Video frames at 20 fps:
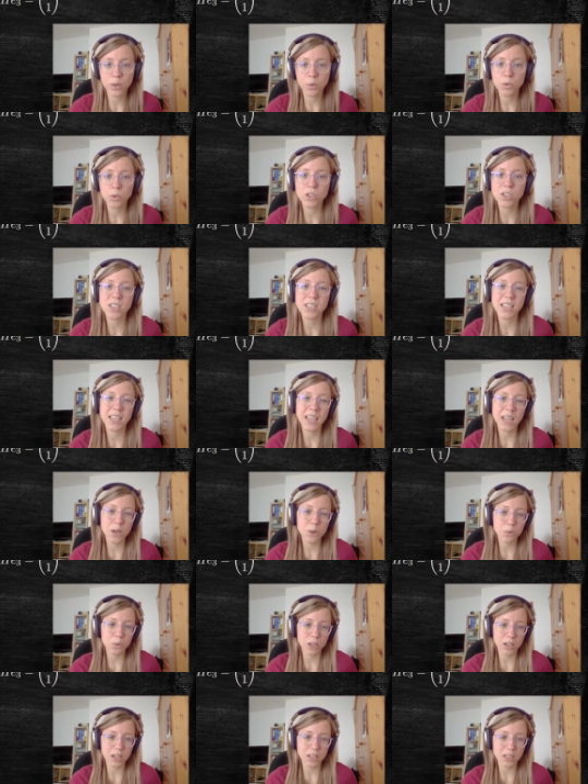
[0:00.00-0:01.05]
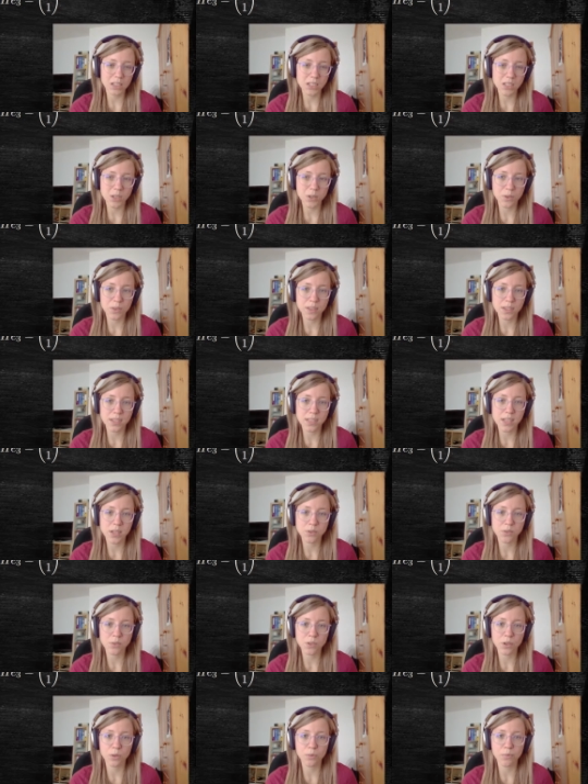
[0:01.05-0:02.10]
which is equal to the
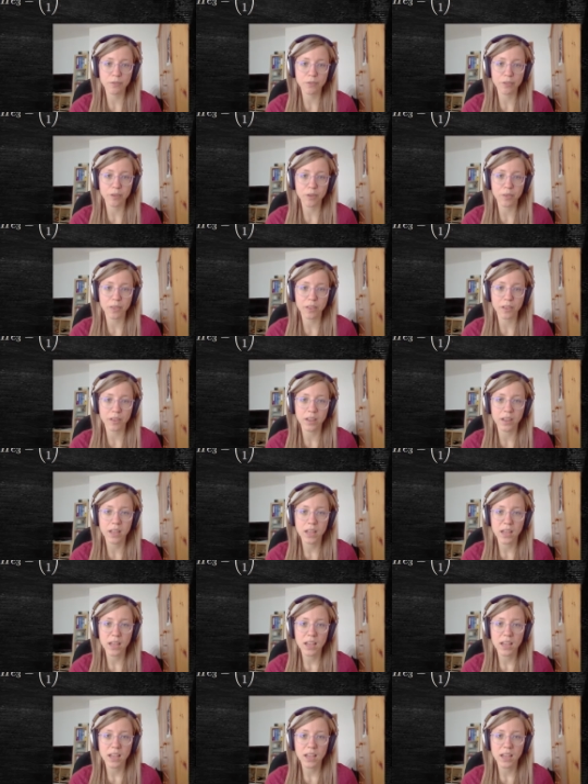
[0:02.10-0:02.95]
syndrome for the